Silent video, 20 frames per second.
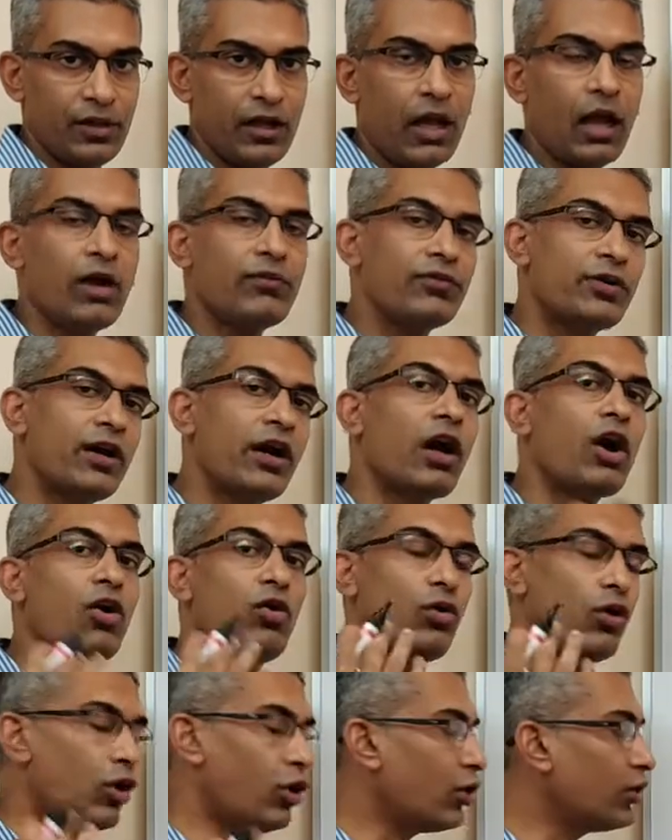After how
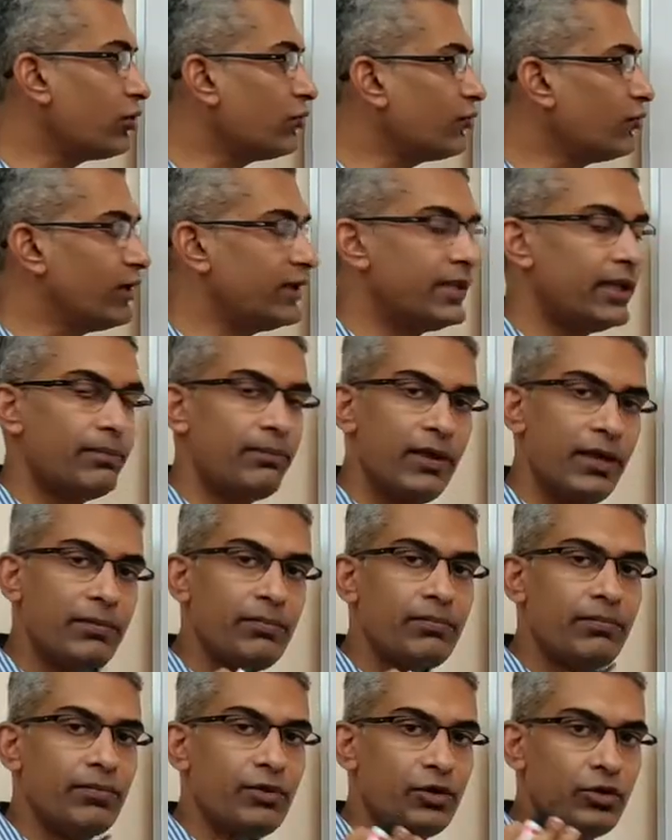long will they
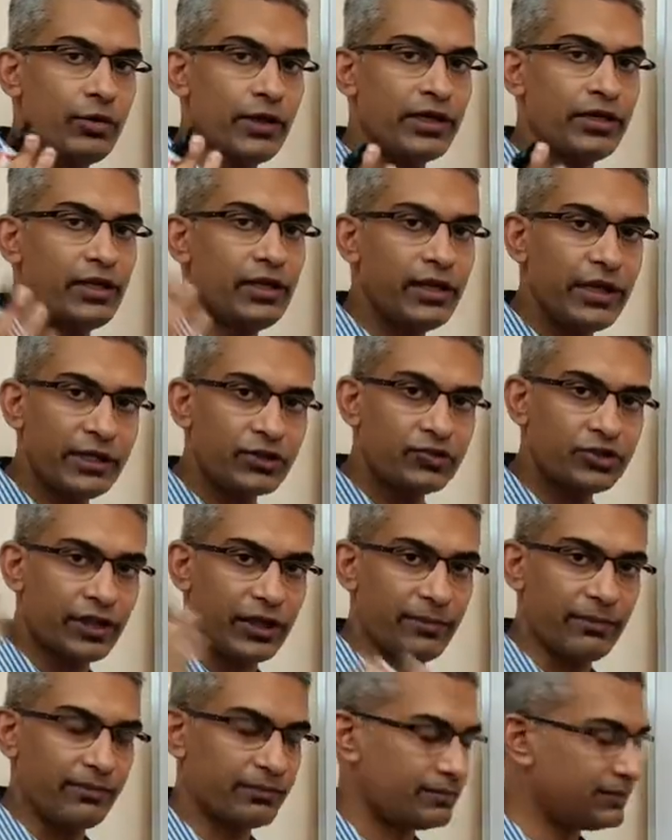beep together next time?